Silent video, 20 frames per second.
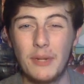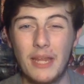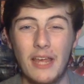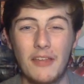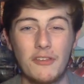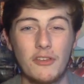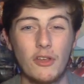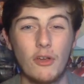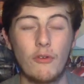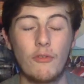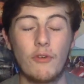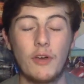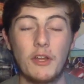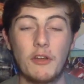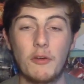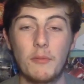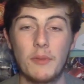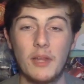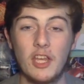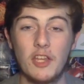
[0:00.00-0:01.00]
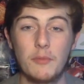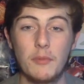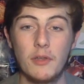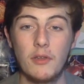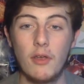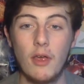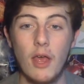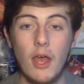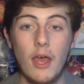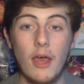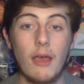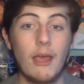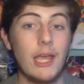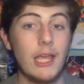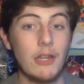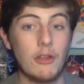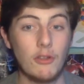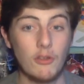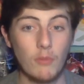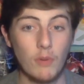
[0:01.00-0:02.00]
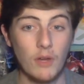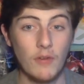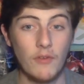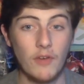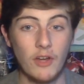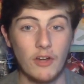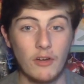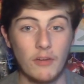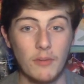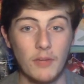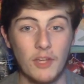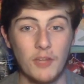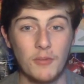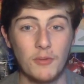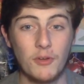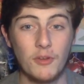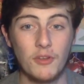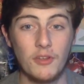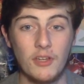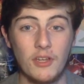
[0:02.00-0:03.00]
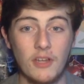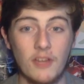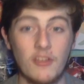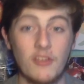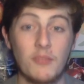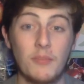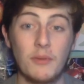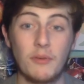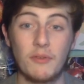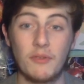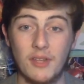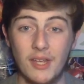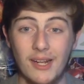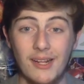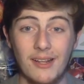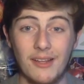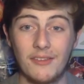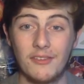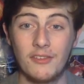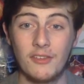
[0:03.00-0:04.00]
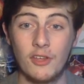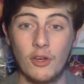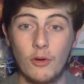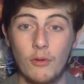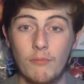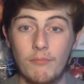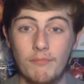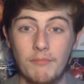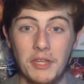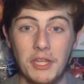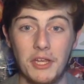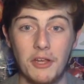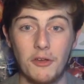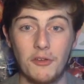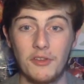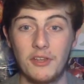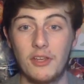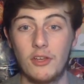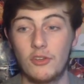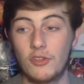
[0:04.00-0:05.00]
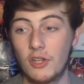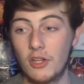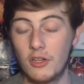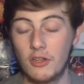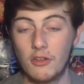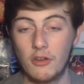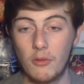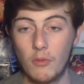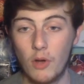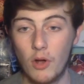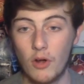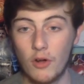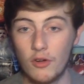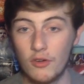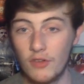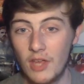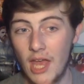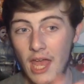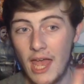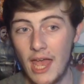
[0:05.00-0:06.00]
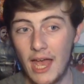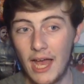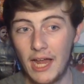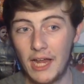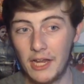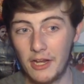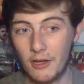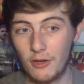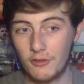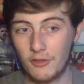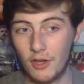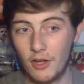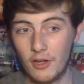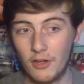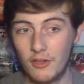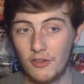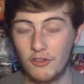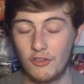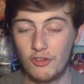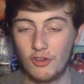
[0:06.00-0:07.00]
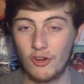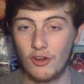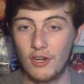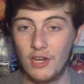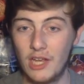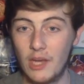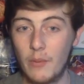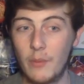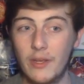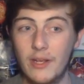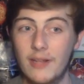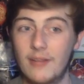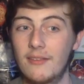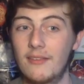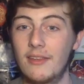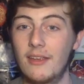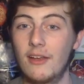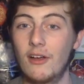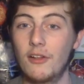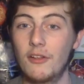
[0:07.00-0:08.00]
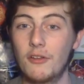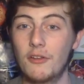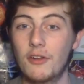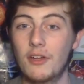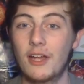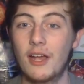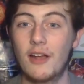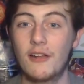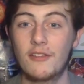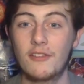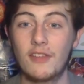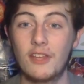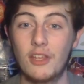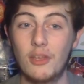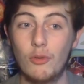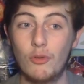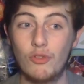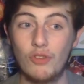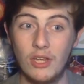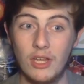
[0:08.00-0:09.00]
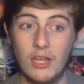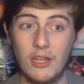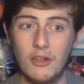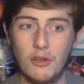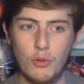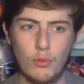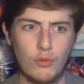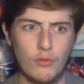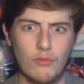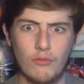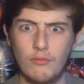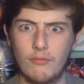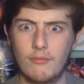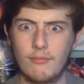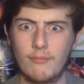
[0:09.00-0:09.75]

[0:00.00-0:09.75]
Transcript: but he has to go find a replacement. He doesn't want to find a replacement because he thinks it's a bit ridiculous. So he goes and kills all the other walkers, and he goes on his journey. And we get to see all the other characters like Eugene, who is